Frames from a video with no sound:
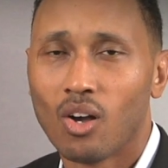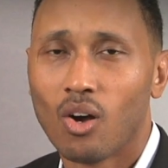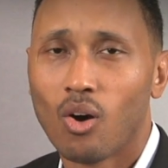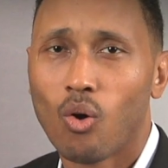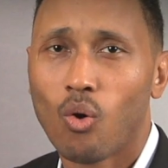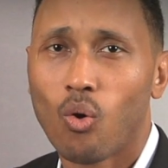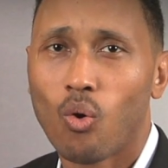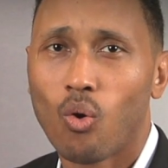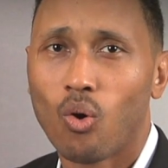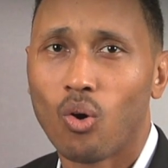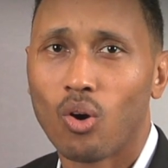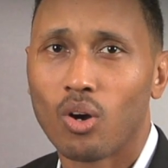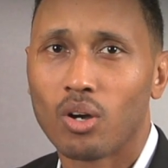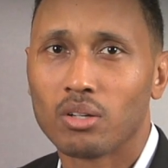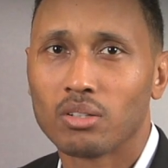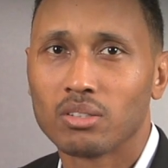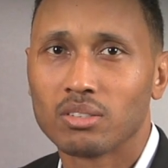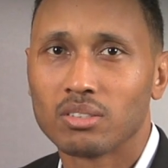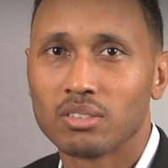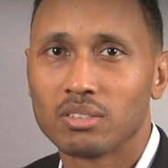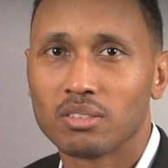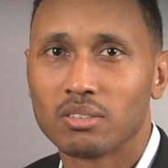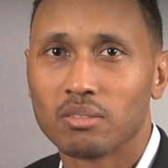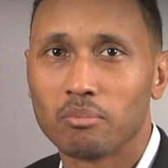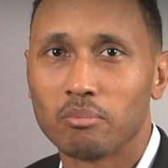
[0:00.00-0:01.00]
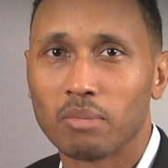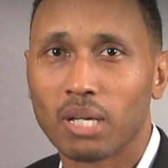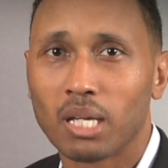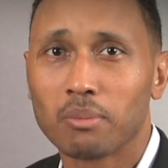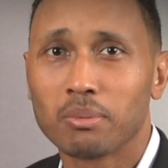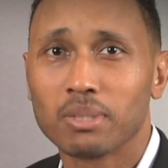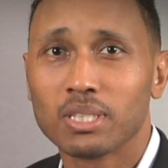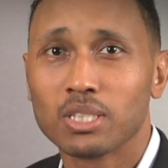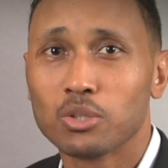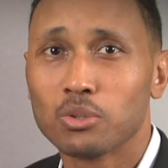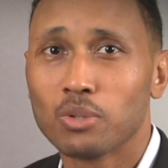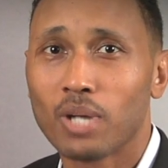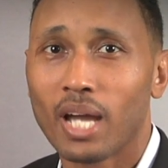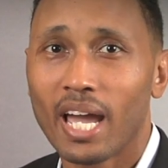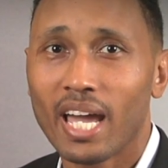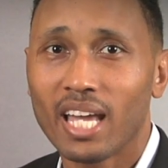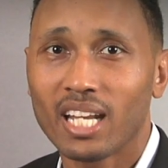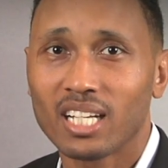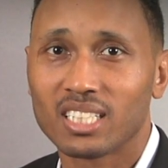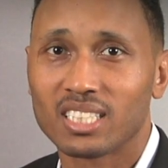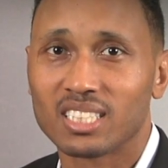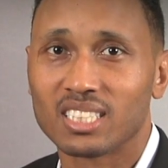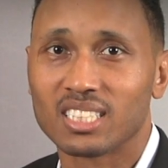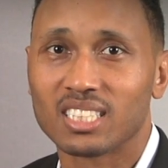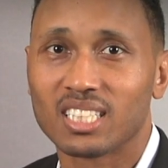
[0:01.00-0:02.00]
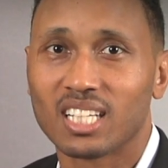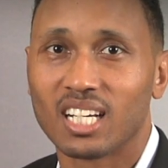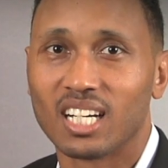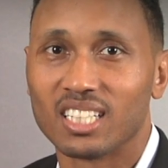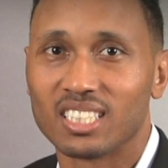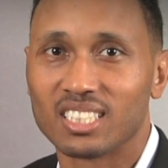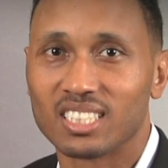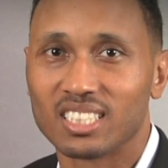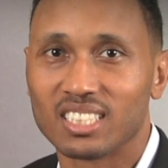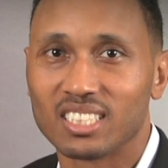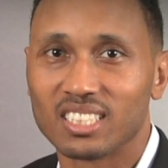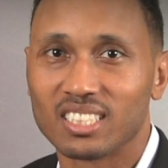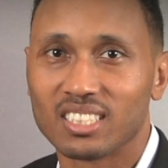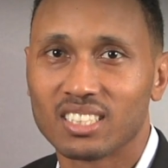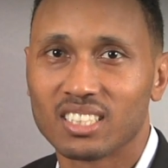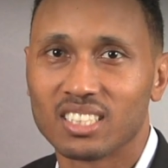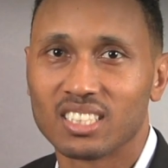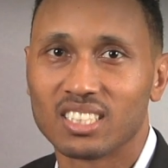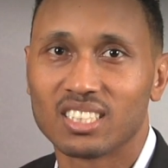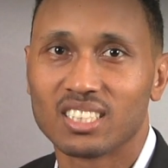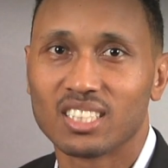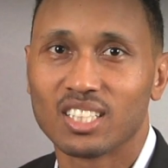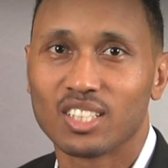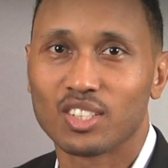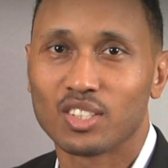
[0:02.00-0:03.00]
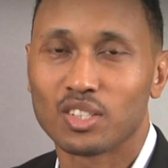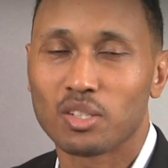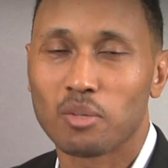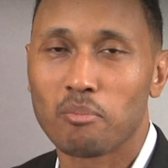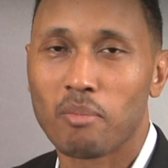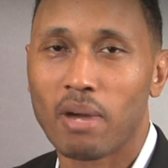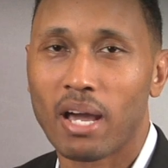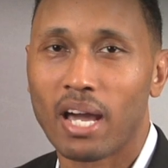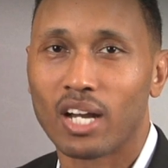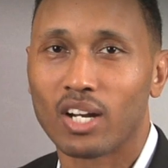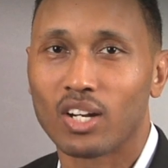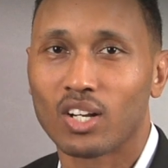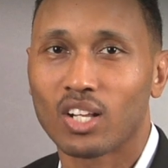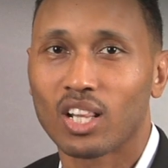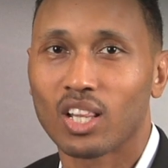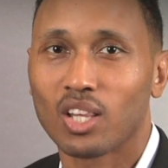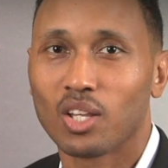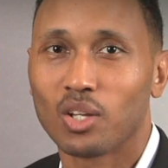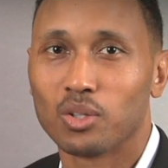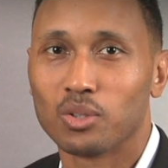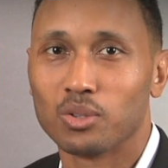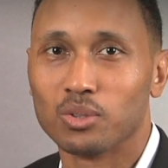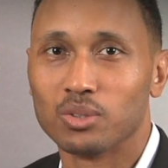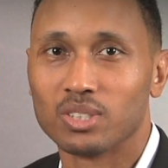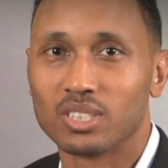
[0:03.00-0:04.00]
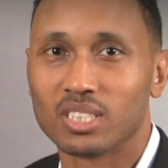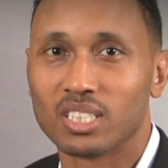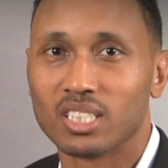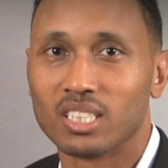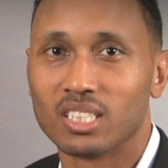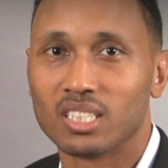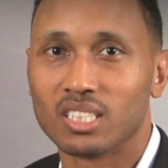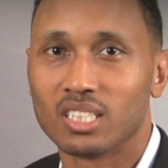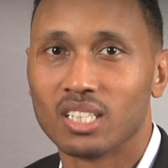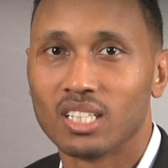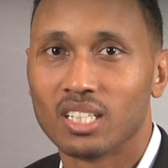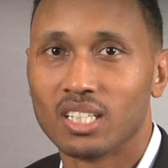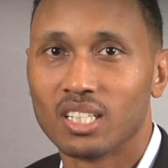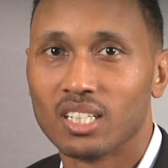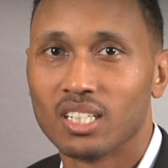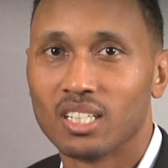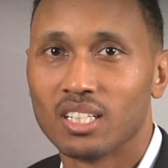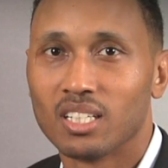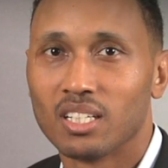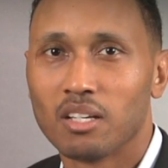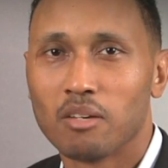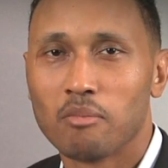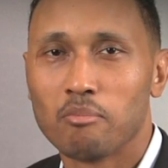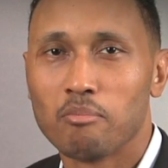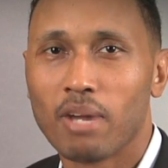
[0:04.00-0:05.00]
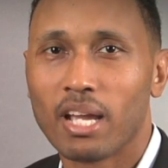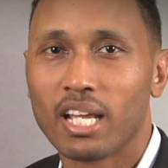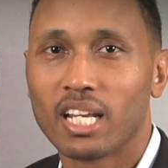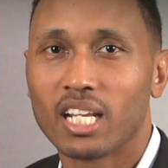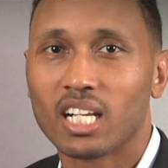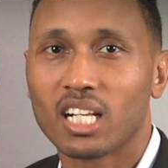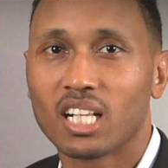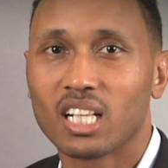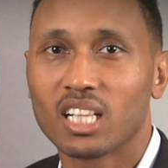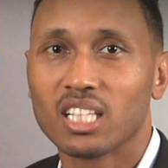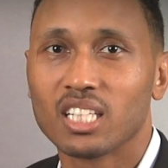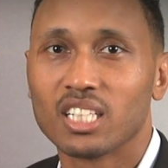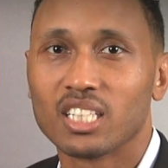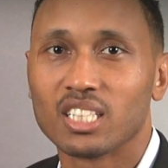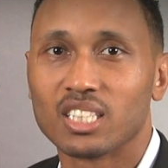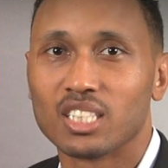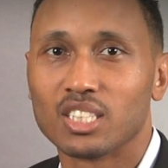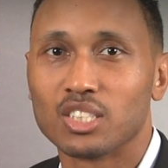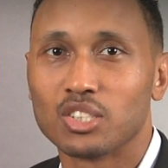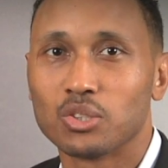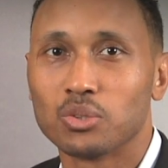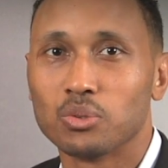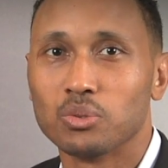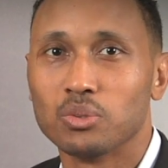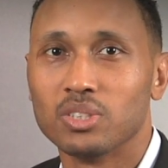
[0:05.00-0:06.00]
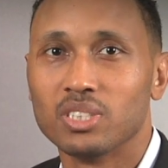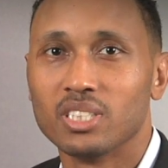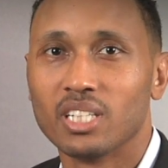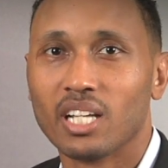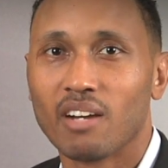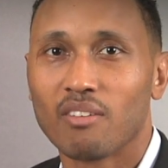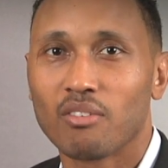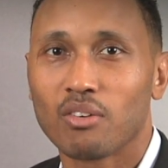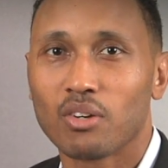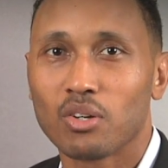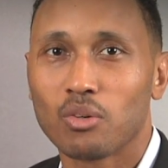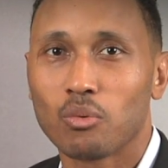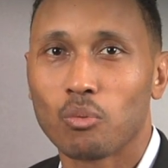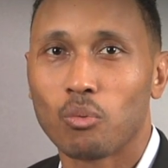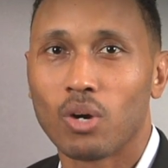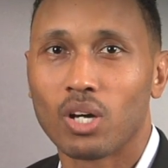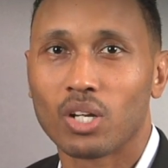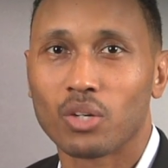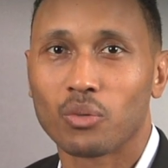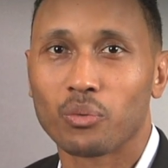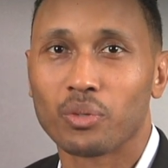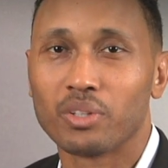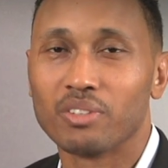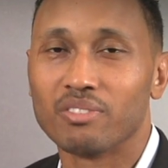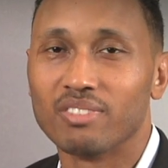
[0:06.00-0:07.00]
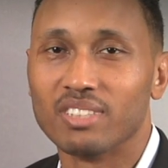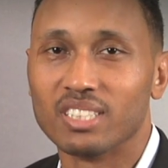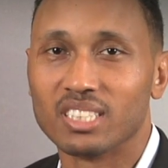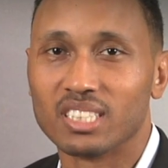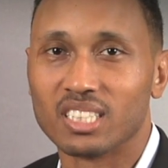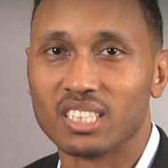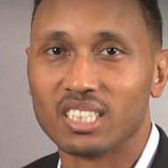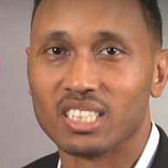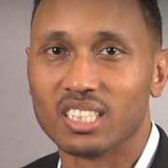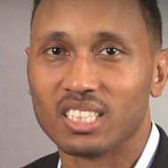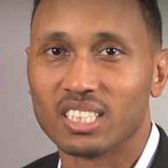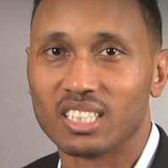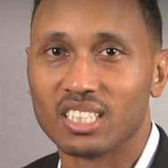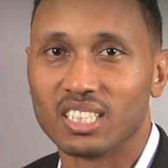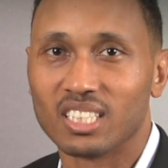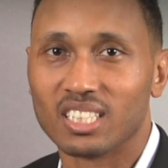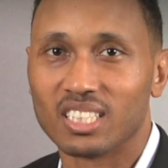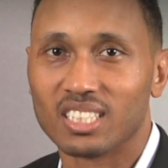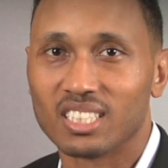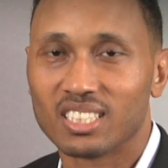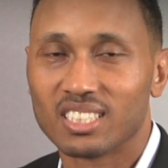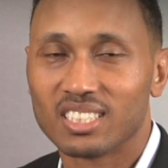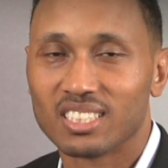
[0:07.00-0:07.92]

Or maybe you had a discussion, considered the matter closed, and made it clear that you never want to revisit it again.